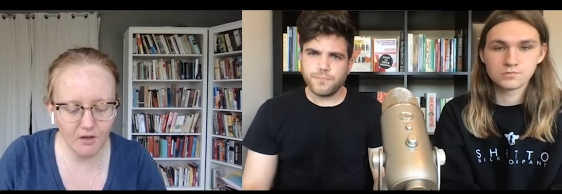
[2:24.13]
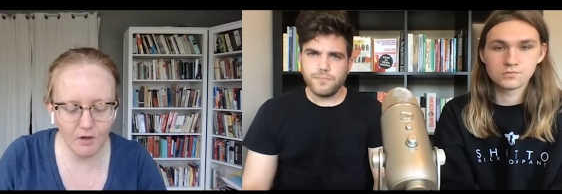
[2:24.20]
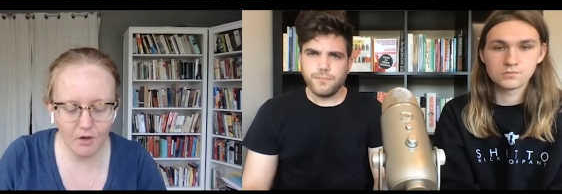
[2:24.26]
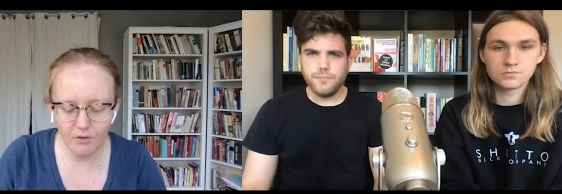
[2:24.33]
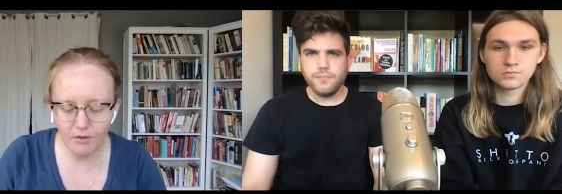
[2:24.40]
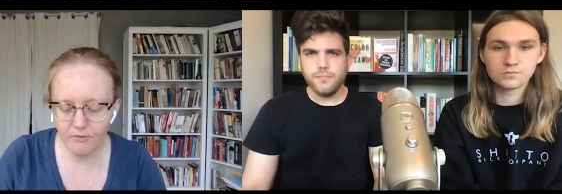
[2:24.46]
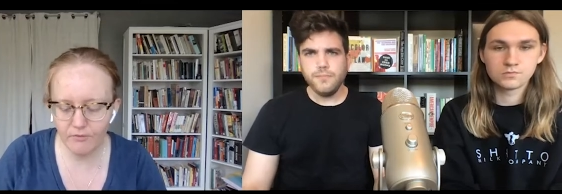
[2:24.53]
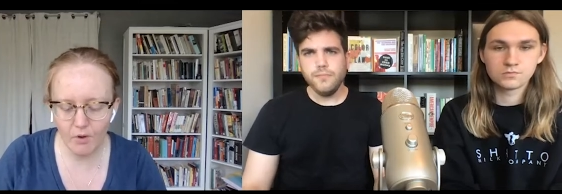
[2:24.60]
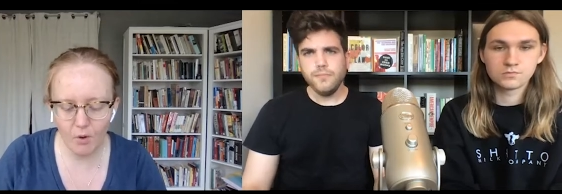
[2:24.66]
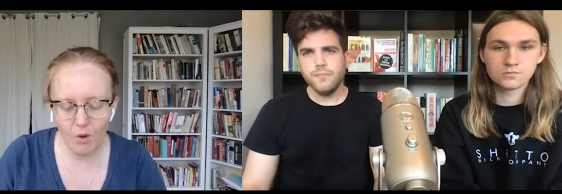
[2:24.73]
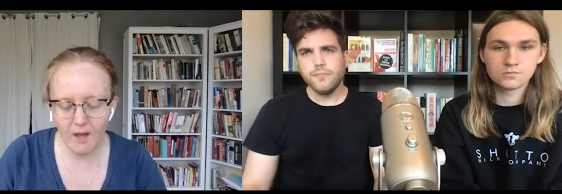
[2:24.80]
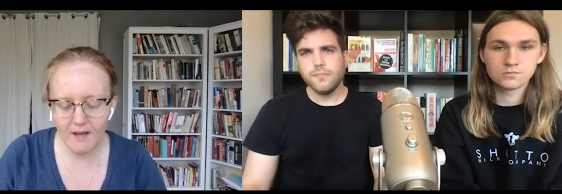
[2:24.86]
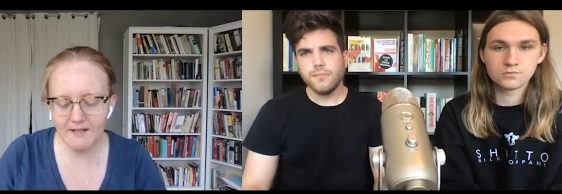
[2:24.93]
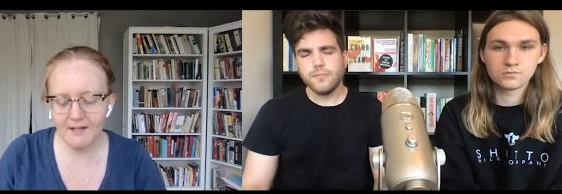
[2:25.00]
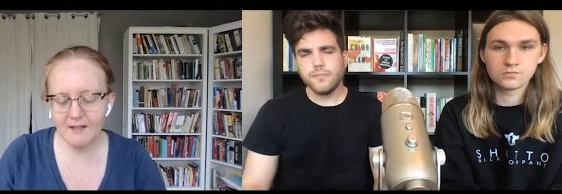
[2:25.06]
Speaker 1: you know, the
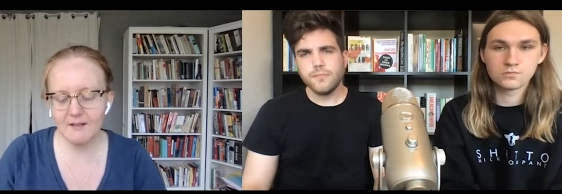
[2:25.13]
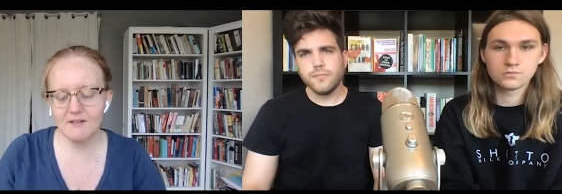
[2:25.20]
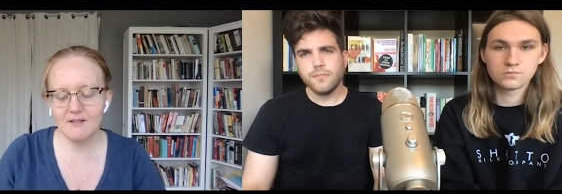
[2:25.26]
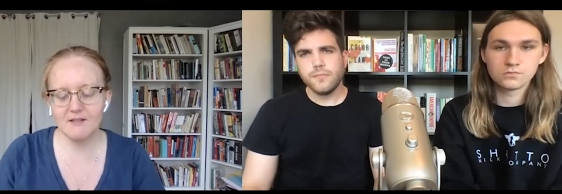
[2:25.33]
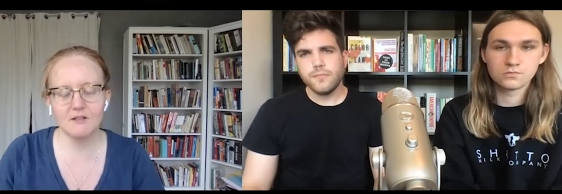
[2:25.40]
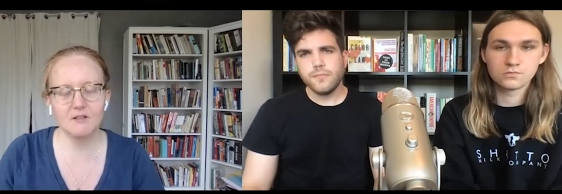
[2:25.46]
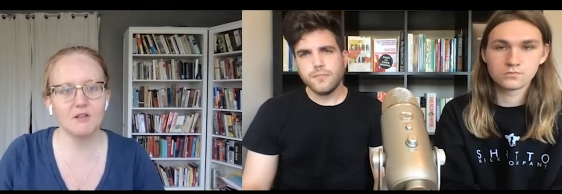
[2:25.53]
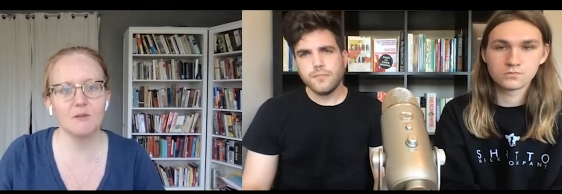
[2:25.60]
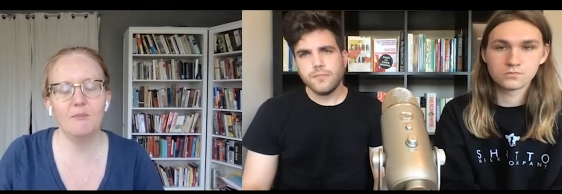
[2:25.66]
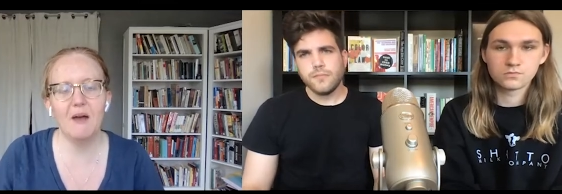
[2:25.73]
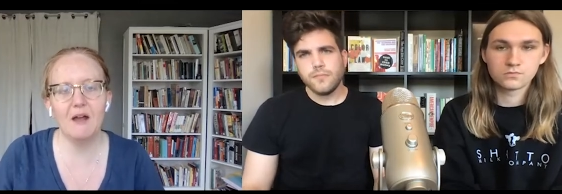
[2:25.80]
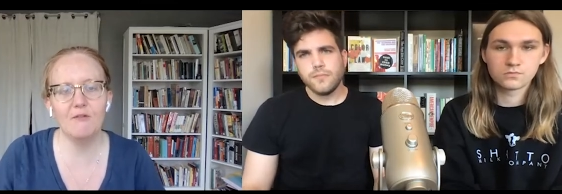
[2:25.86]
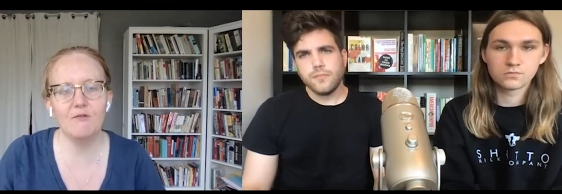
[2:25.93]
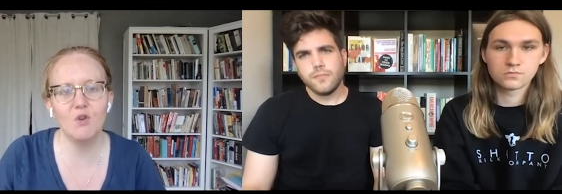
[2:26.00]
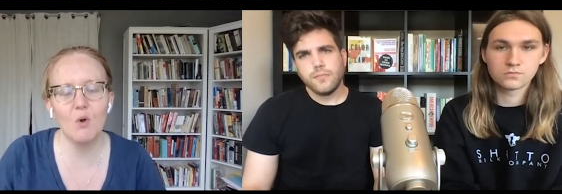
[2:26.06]
whole idea that this is just a
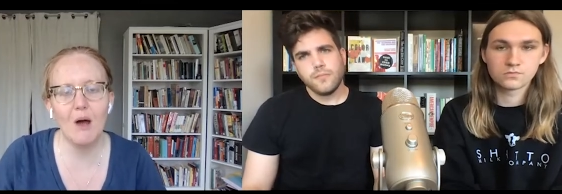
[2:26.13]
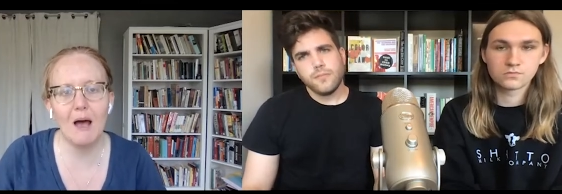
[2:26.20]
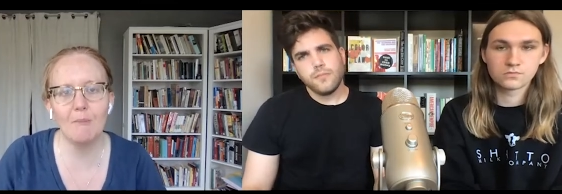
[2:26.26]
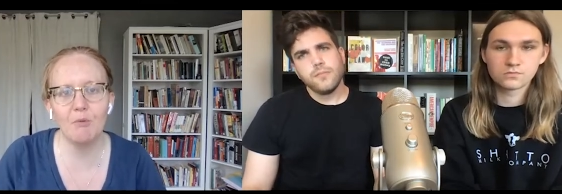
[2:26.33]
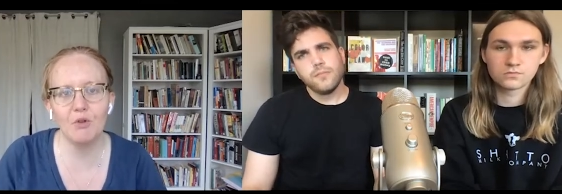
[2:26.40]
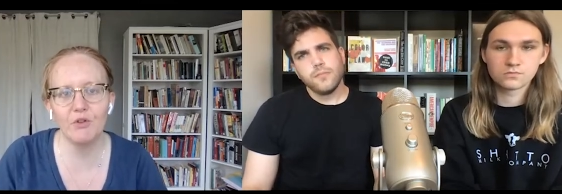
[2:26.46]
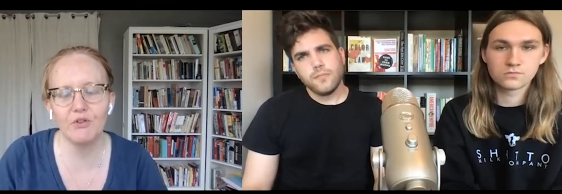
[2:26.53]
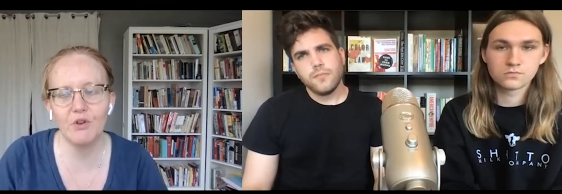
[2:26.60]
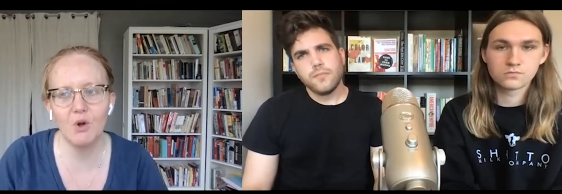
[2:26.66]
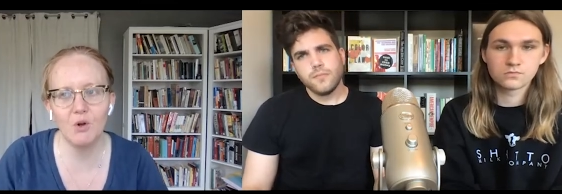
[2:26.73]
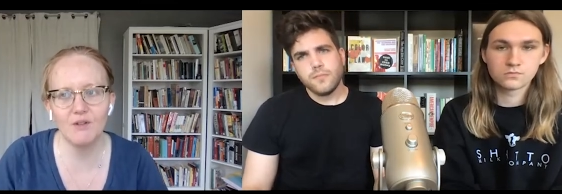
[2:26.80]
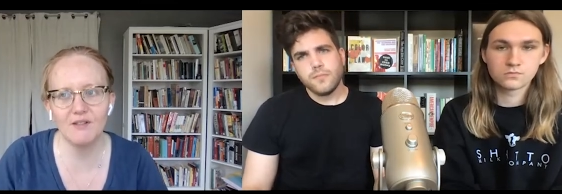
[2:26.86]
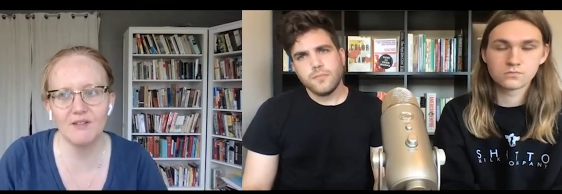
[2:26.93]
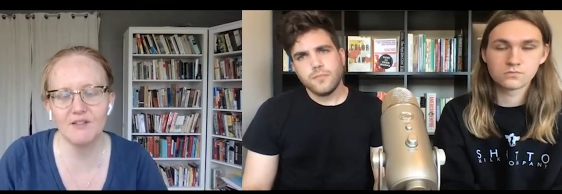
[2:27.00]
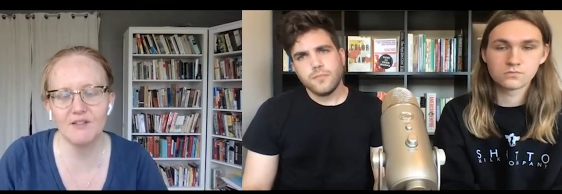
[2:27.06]
bad few apples, no,
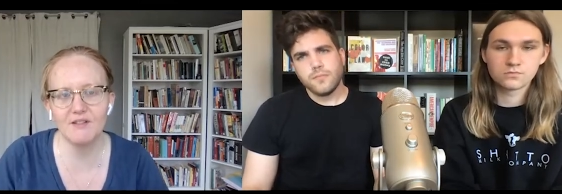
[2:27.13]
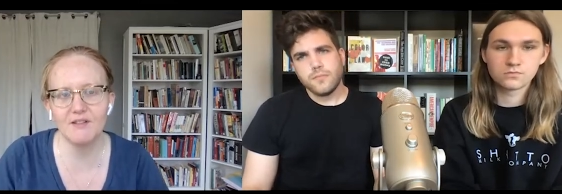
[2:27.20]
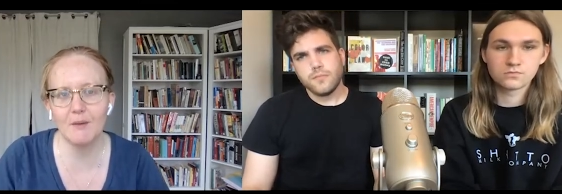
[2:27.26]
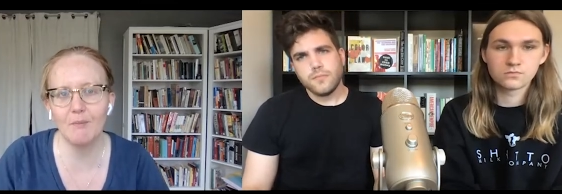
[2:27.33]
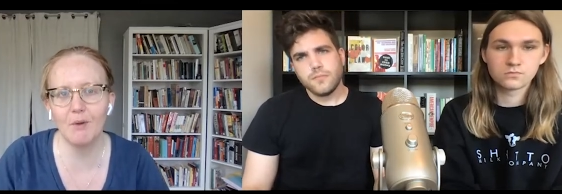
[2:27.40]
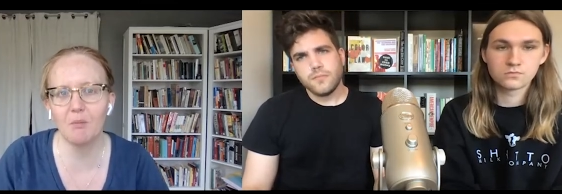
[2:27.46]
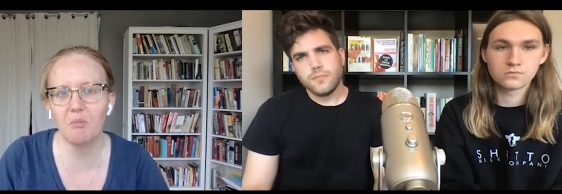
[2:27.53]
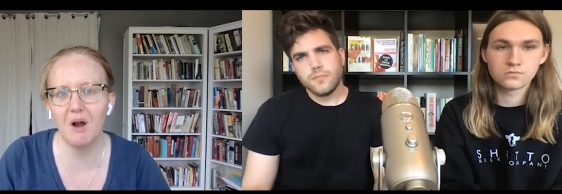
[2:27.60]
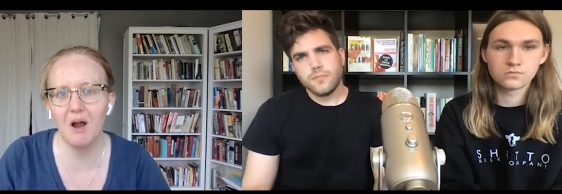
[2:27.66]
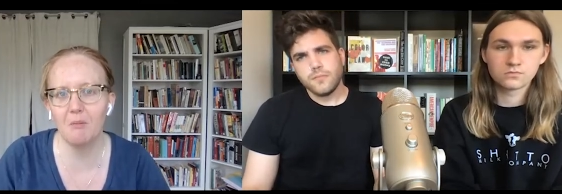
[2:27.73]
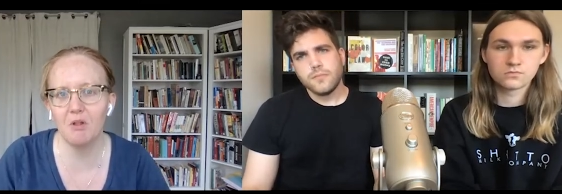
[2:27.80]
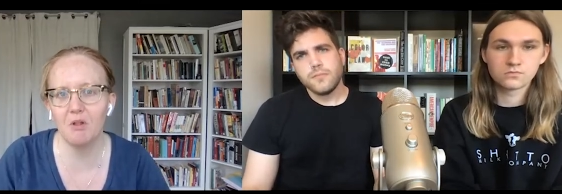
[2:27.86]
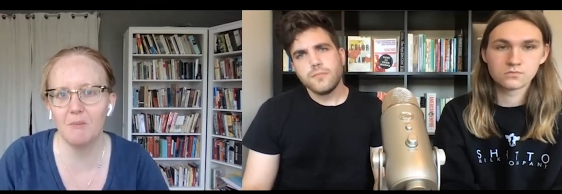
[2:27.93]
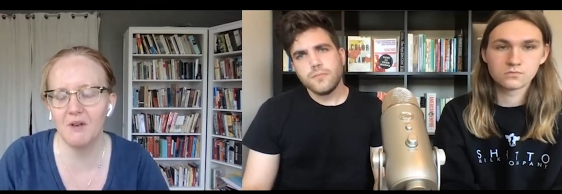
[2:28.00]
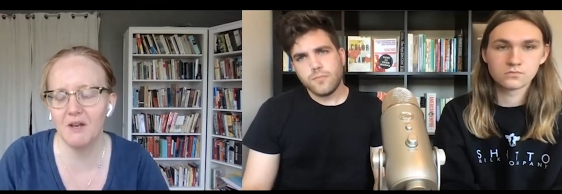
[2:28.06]
it's a systemic
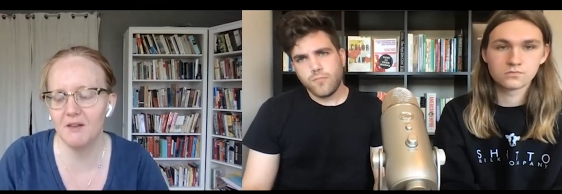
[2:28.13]
problem.